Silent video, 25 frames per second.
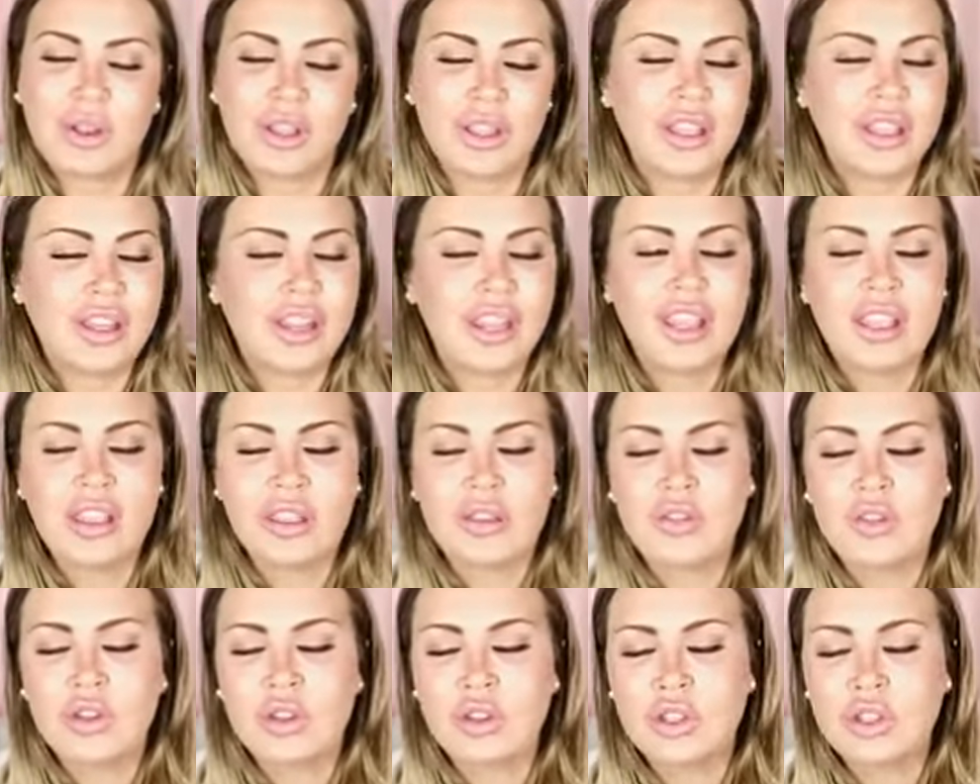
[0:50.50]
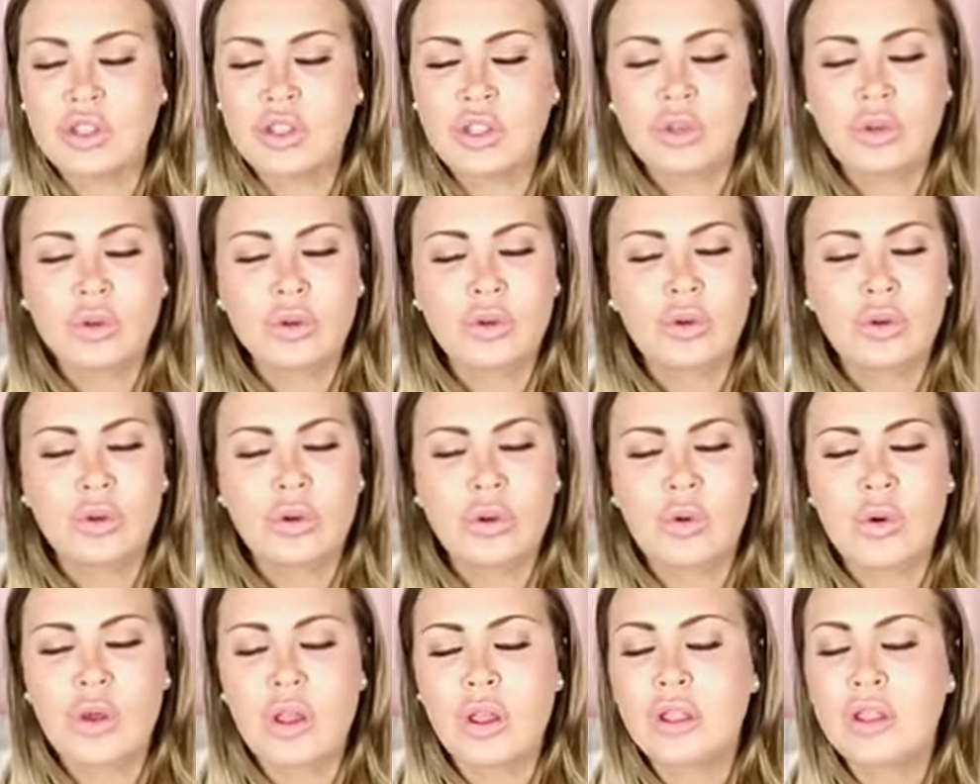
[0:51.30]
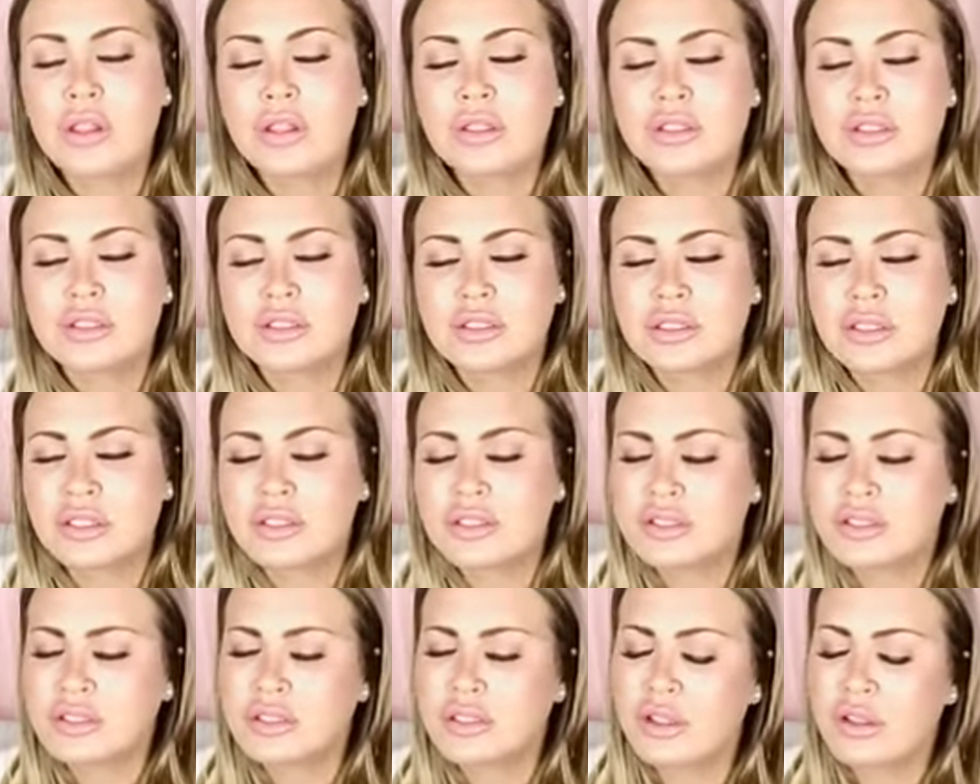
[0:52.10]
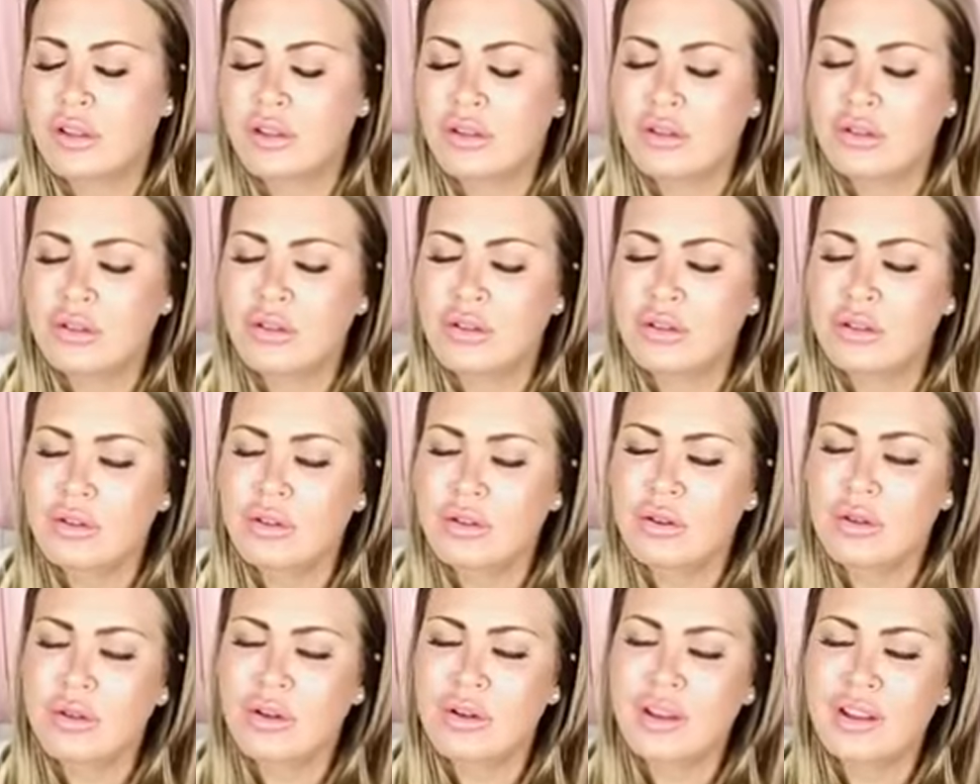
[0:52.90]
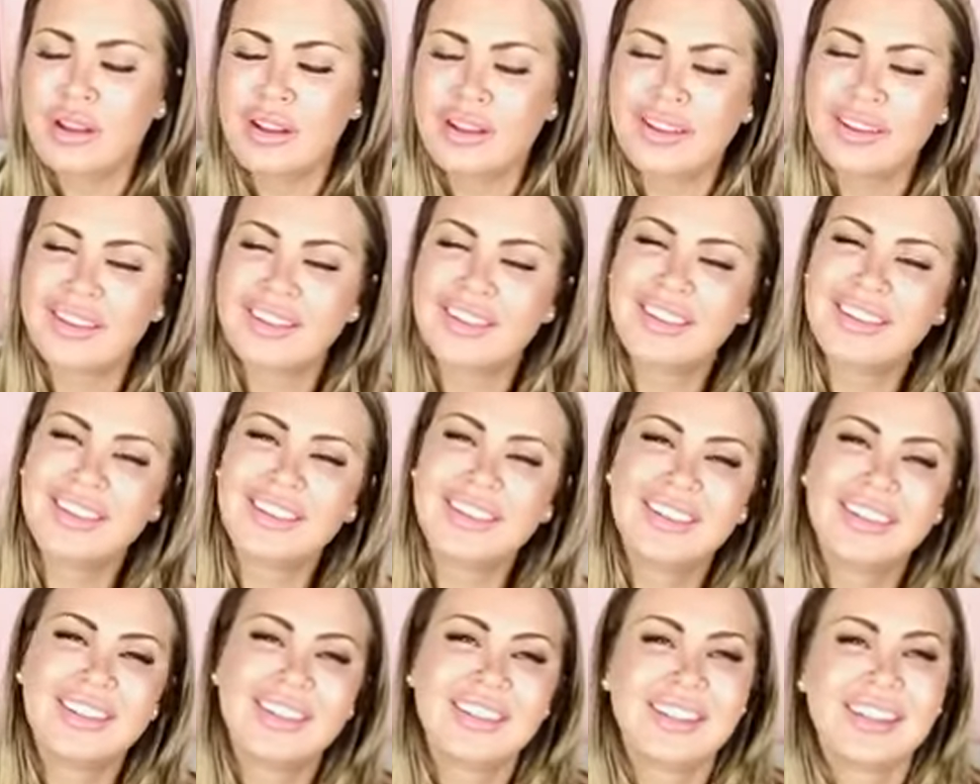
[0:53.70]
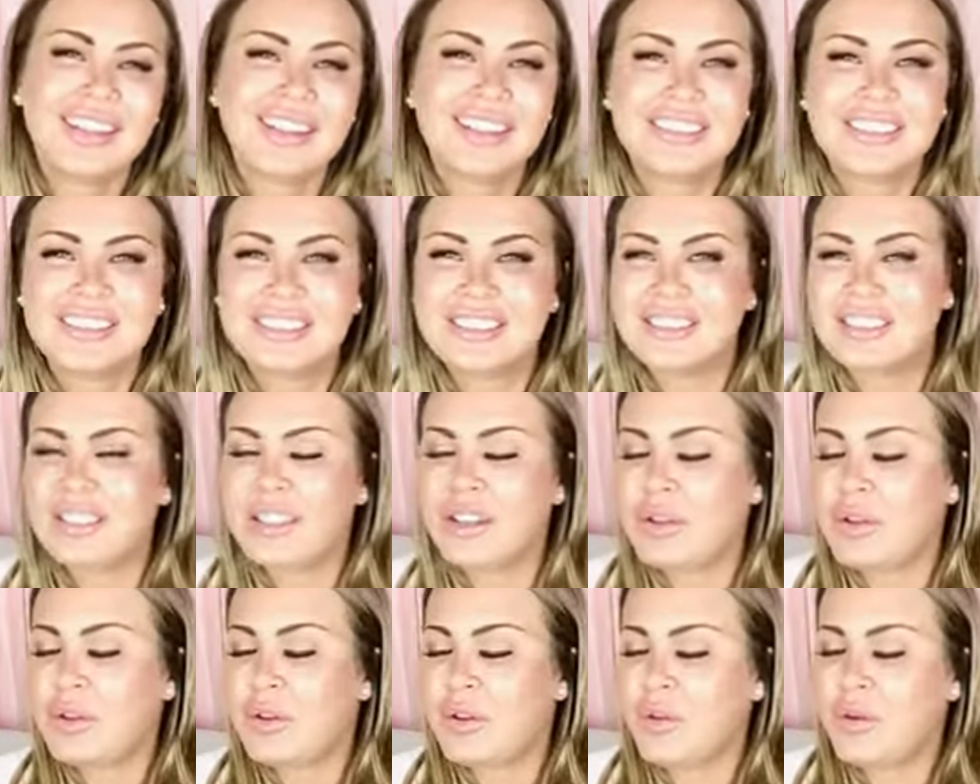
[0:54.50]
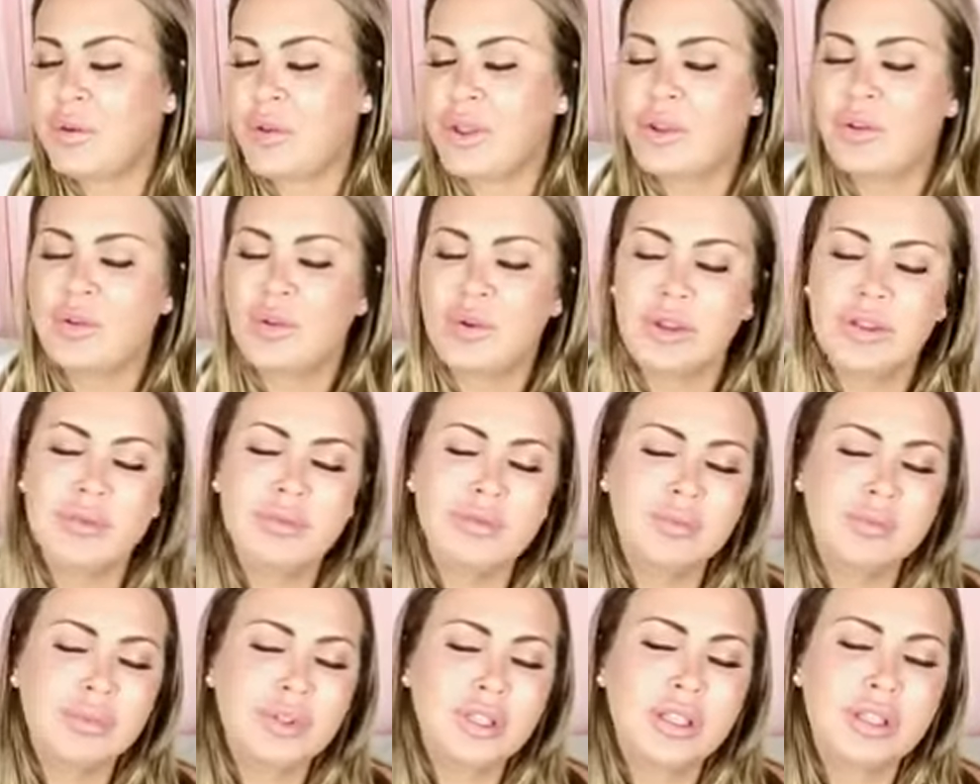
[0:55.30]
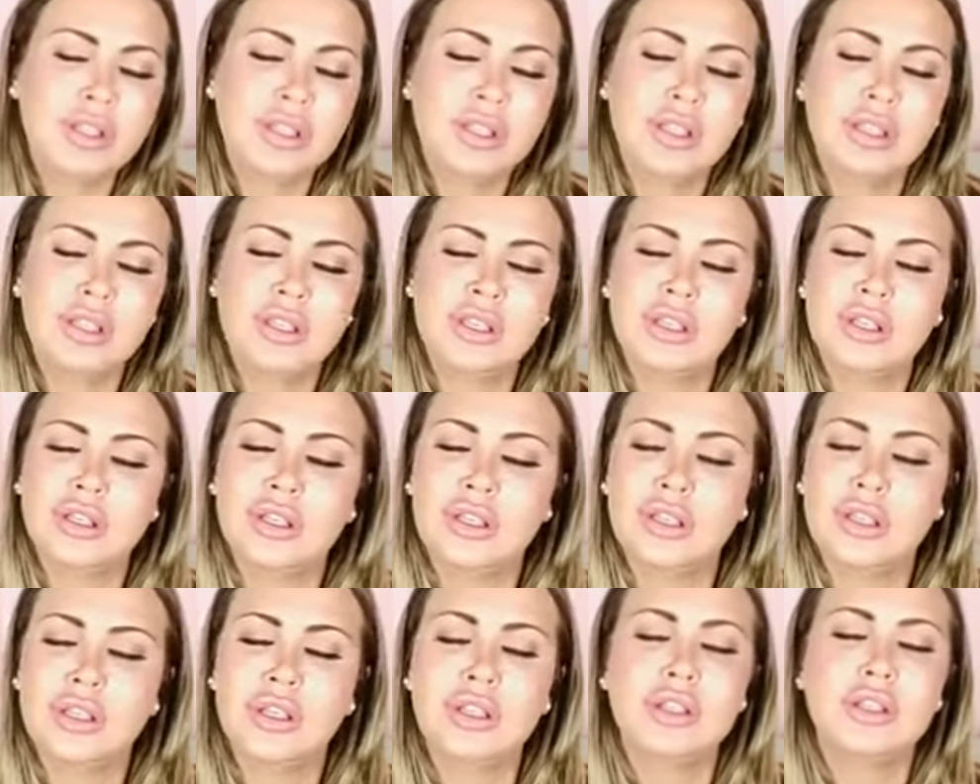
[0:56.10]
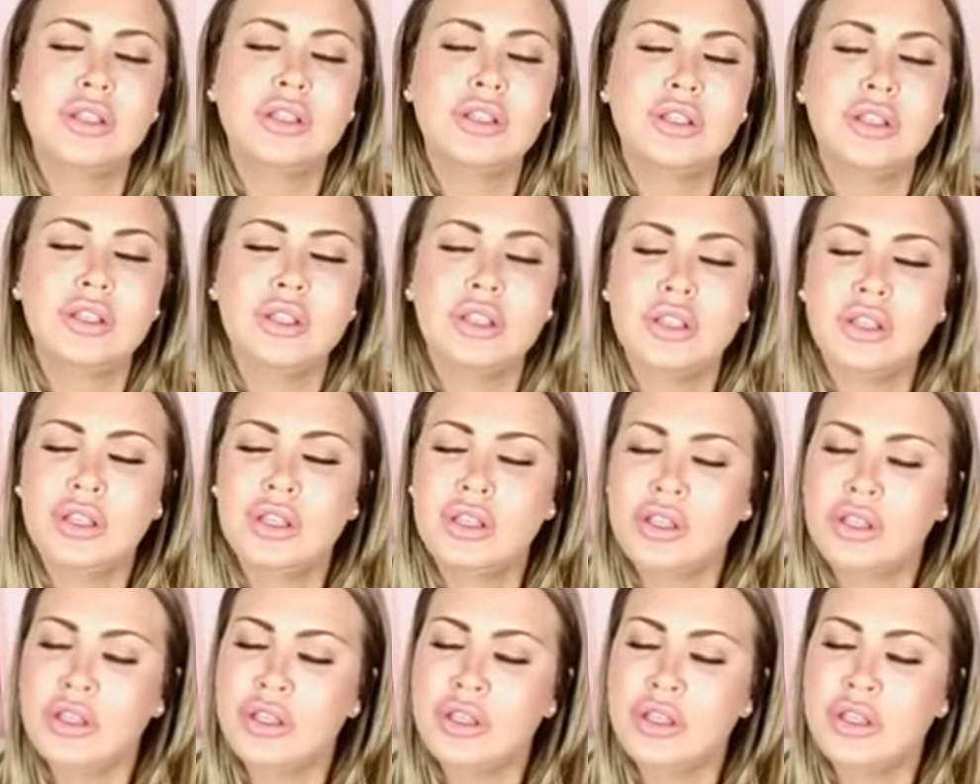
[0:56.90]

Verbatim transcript: Whatever you want to do is all right with me.